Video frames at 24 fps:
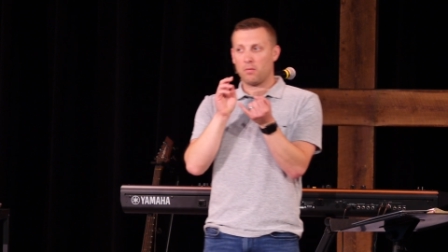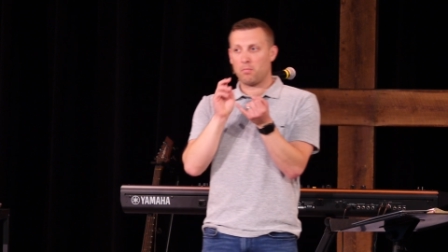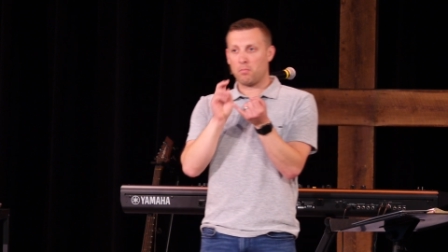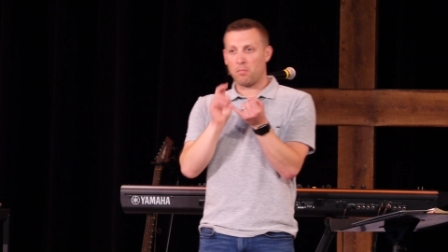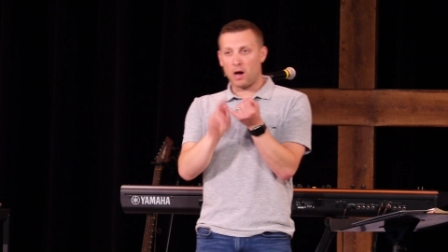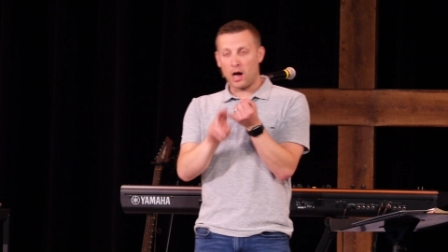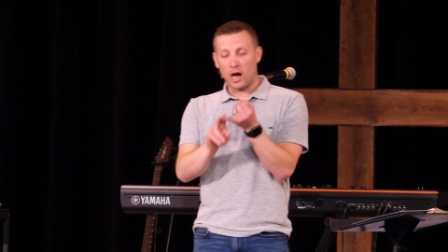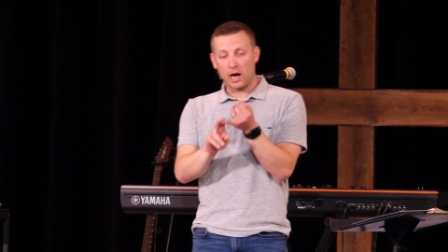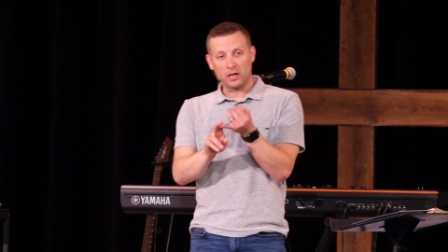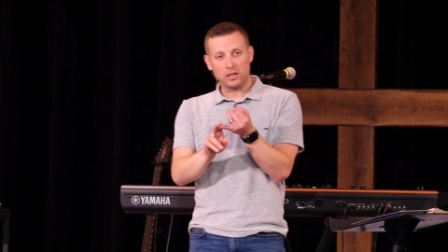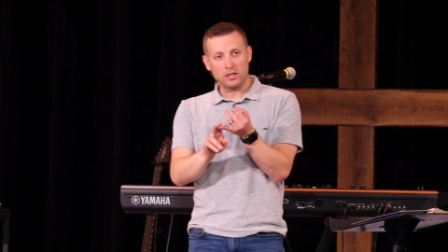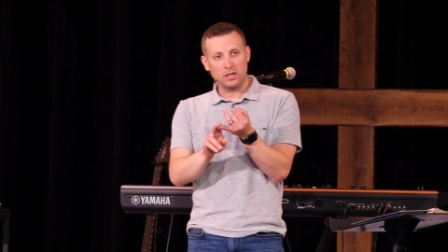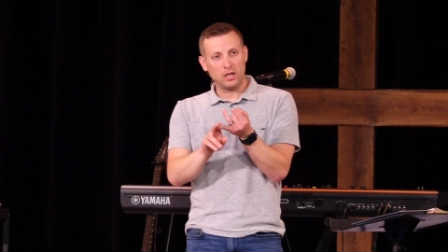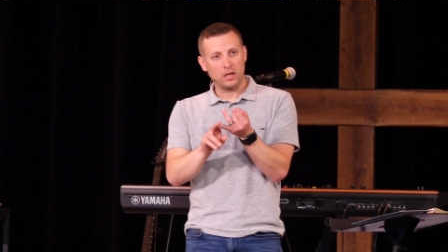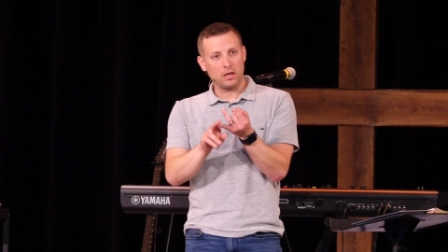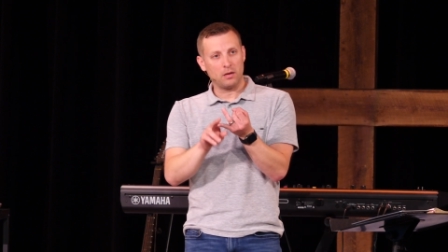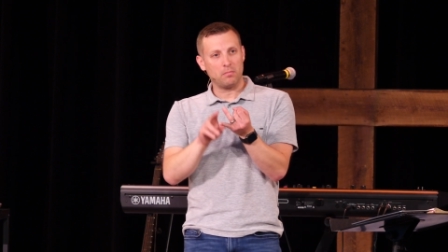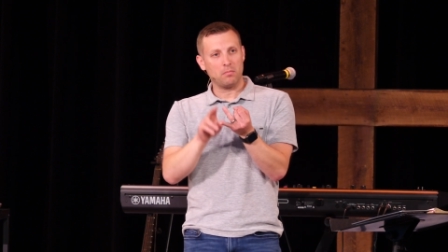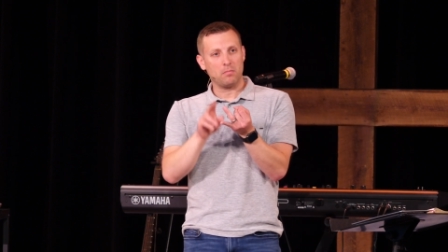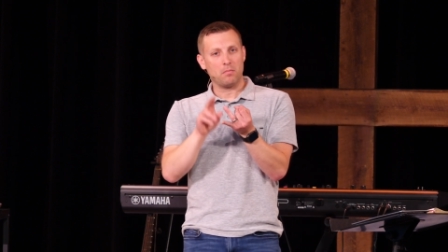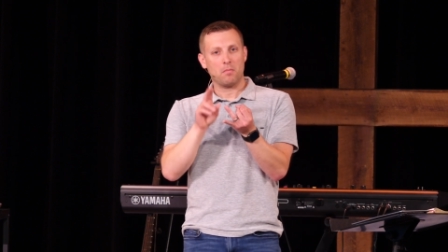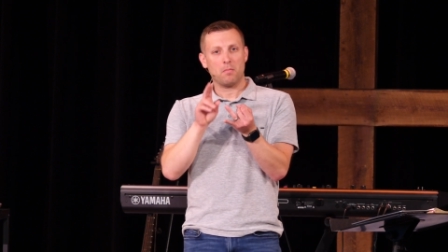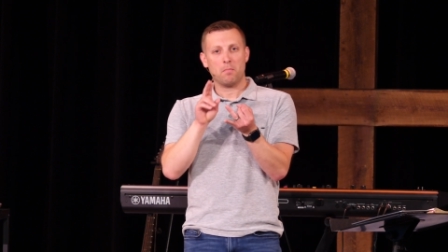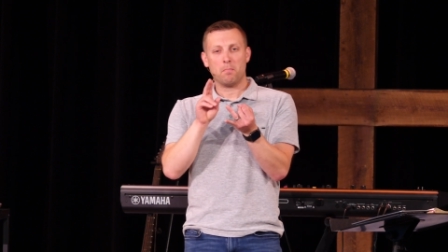mocked
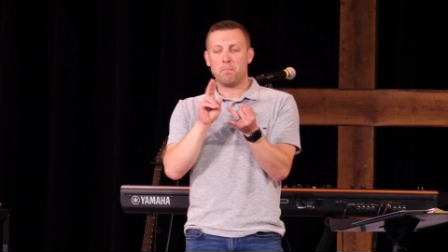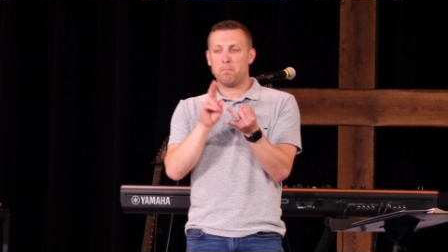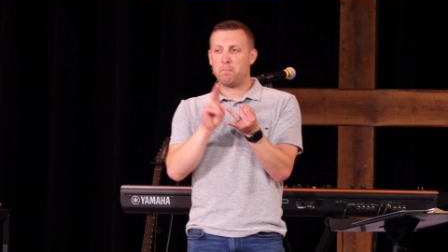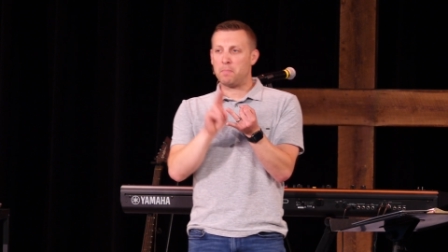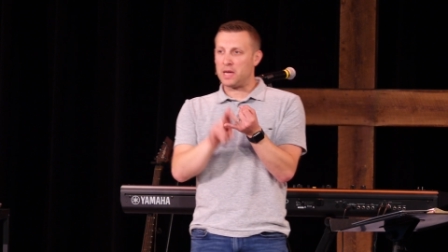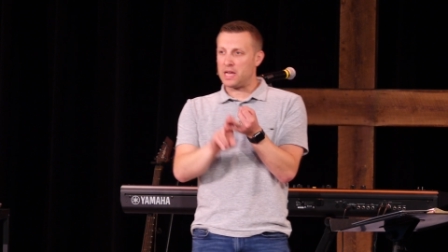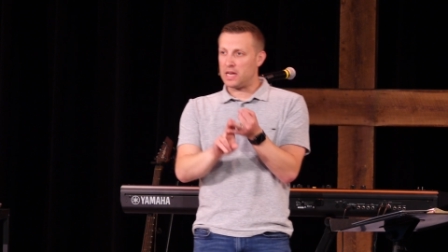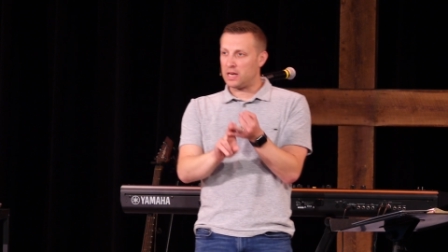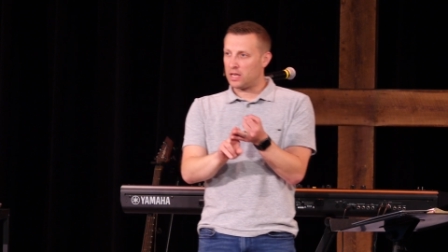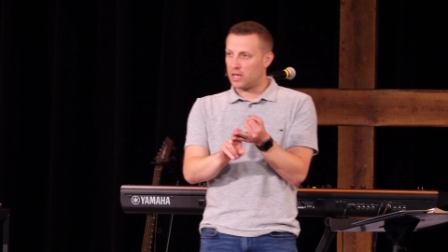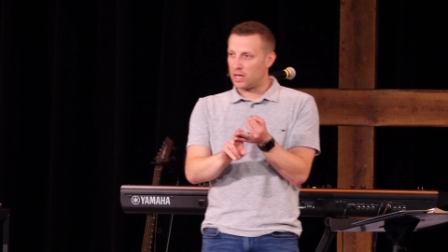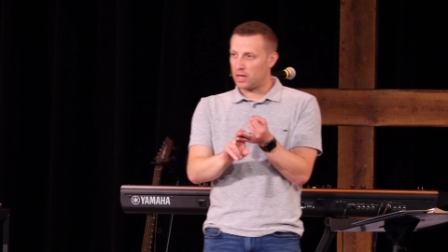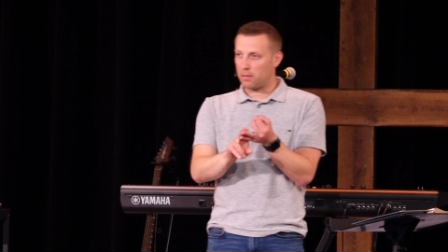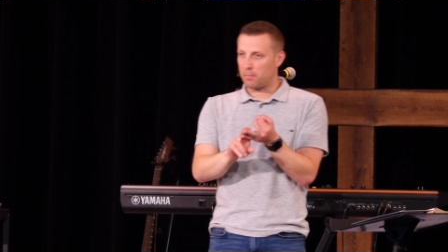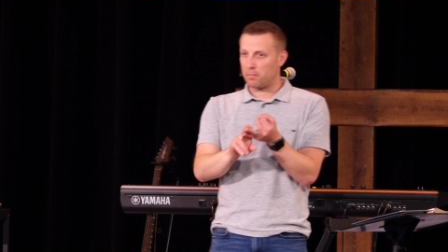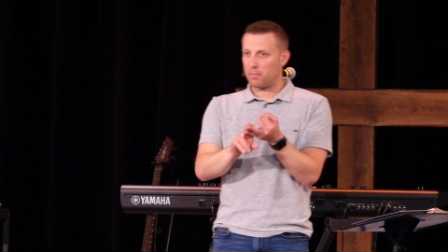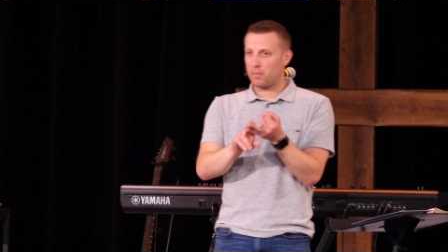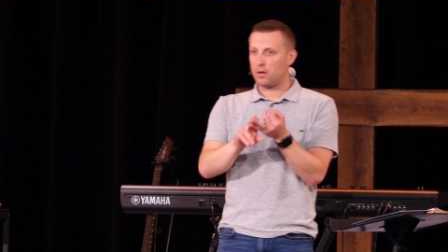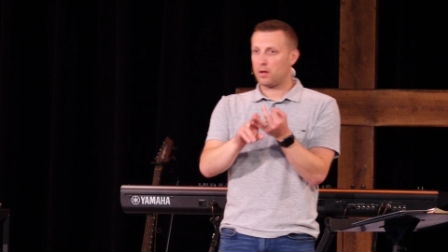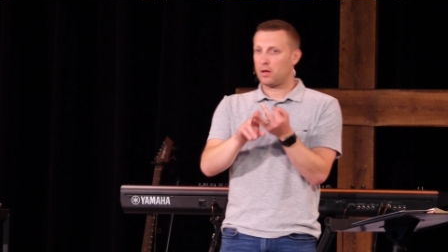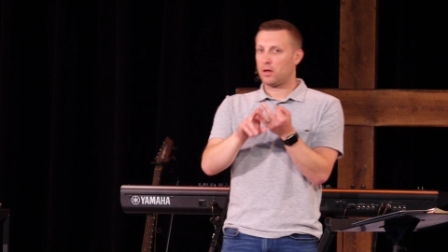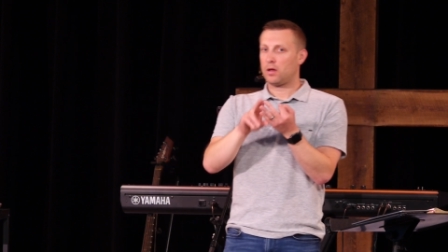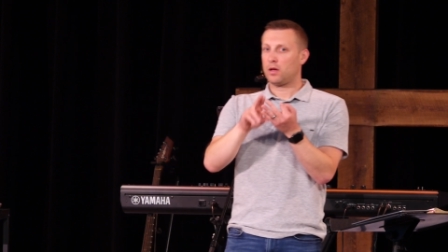him, beat him,